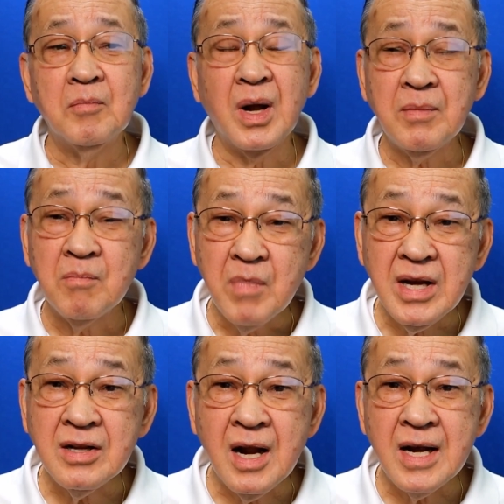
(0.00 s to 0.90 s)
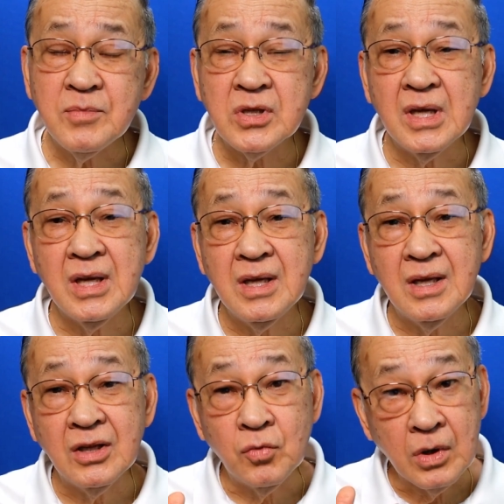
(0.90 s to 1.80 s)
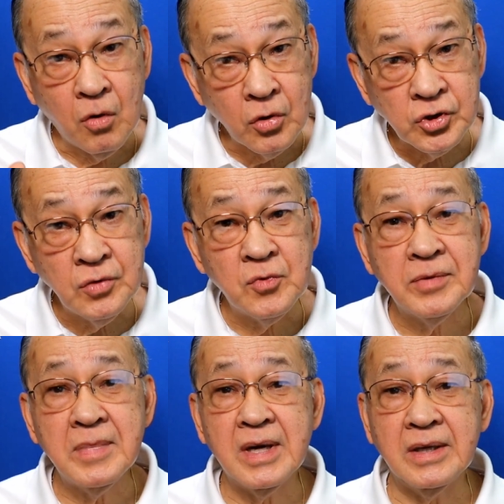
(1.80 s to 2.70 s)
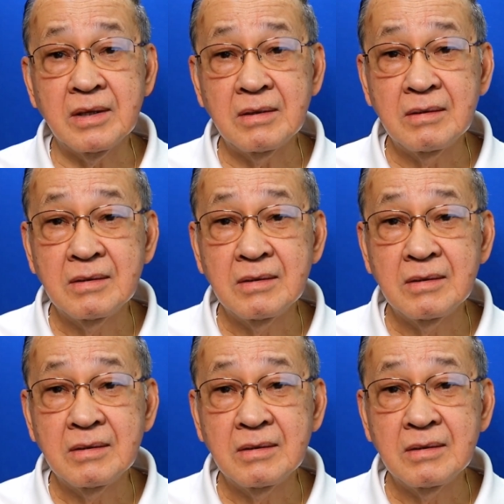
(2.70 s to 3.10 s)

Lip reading: But many times it will cost you more money